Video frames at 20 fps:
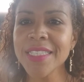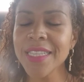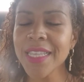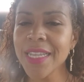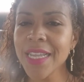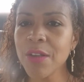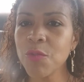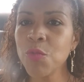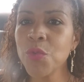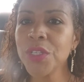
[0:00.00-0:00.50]

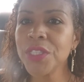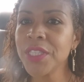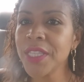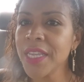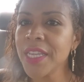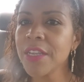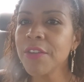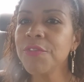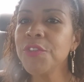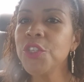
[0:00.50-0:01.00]
like,
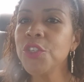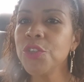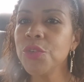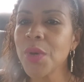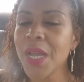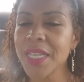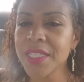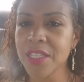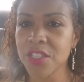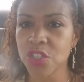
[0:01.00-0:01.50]
think of
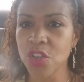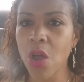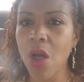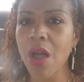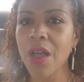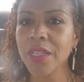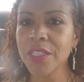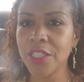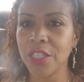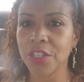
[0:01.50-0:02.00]
you as a
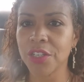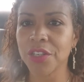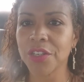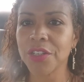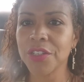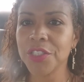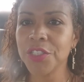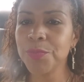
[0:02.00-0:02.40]
toddler.